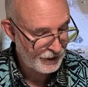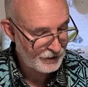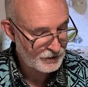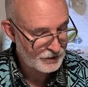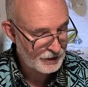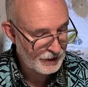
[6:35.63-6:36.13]

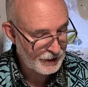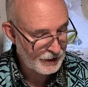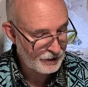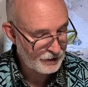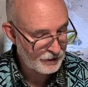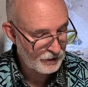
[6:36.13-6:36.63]
Its
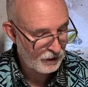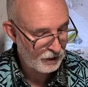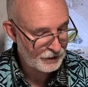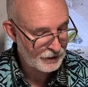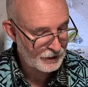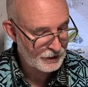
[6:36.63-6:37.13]
teeth
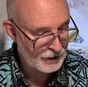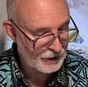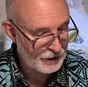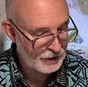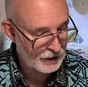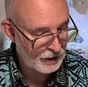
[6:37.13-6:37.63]
are the
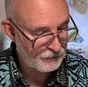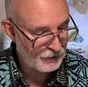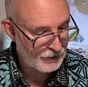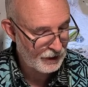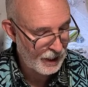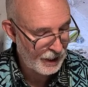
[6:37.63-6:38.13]
teeth of
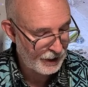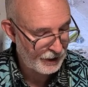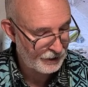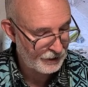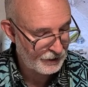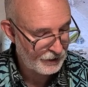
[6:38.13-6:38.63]
a
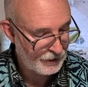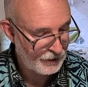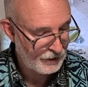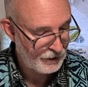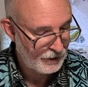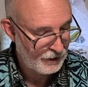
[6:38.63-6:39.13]
lion,
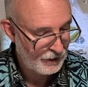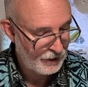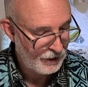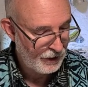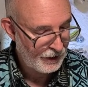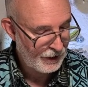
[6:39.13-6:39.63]

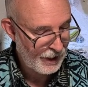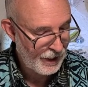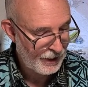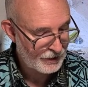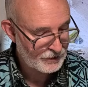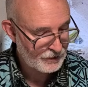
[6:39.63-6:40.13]
and it
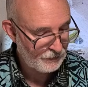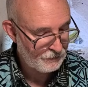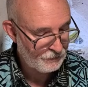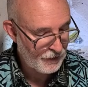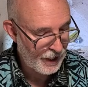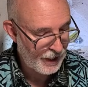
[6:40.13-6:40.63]
has the
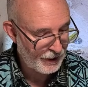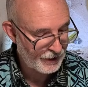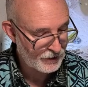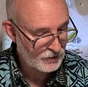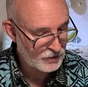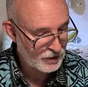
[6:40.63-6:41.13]

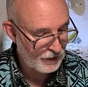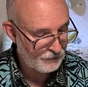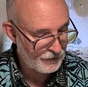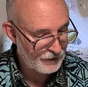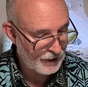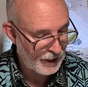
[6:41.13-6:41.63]
fangs
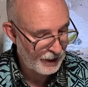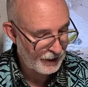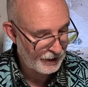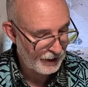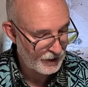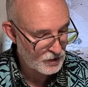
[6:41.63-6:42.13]
of a
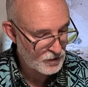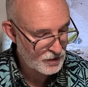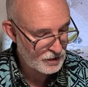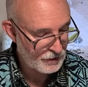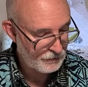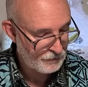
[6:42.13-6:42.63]

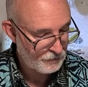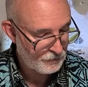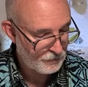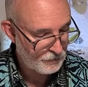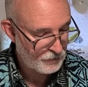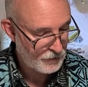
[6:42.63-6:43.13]
lioness.
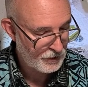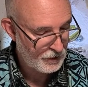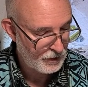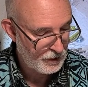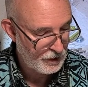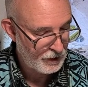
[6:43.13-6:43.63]

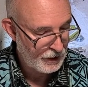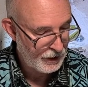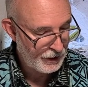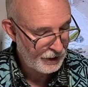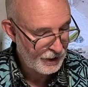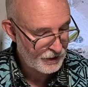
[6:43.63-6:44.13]

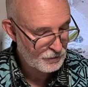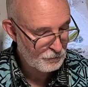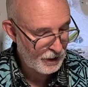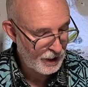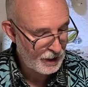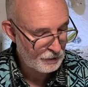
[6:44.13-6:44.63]
It has
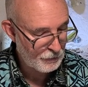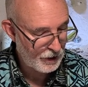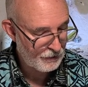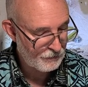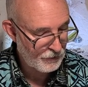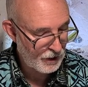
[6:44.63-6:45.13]
made
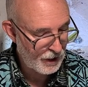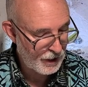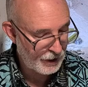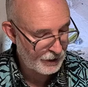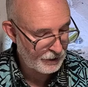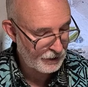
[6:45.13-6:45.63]
my
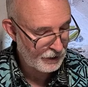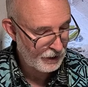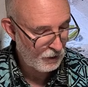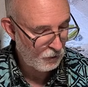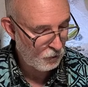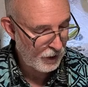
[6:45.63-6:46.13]
vine
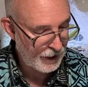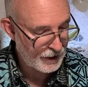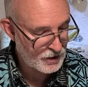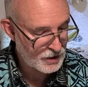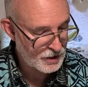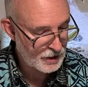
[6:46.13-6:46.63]
a
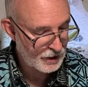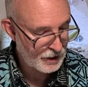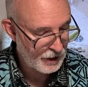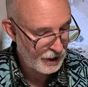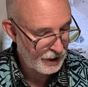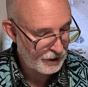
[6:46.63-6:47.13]
waste,
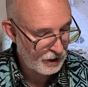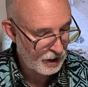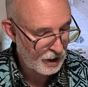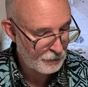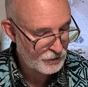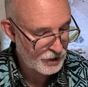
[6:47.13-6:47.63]
an
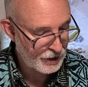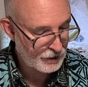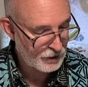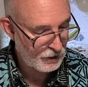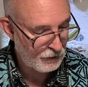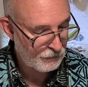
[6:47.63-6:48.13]

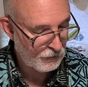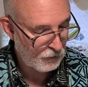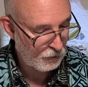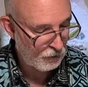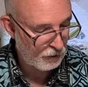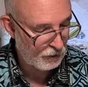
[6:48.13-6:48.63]
object of
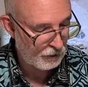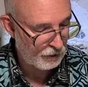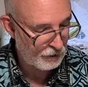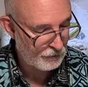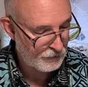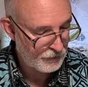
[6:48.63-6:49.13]

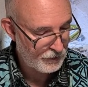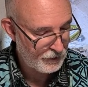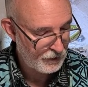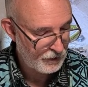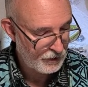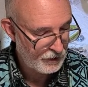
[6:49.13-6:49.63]
horror.
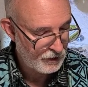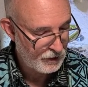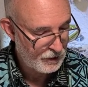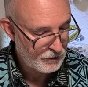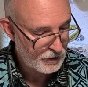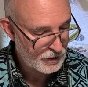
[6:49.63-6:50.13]

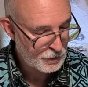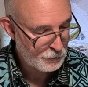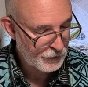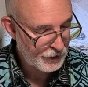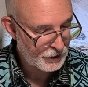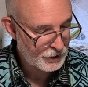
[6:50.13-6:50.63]
The
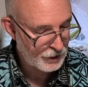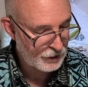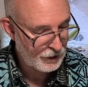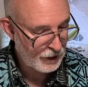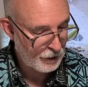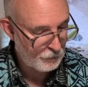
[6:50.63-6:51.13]

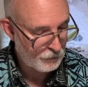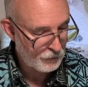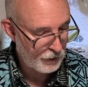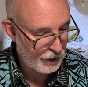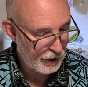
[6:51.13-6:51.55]
splintered and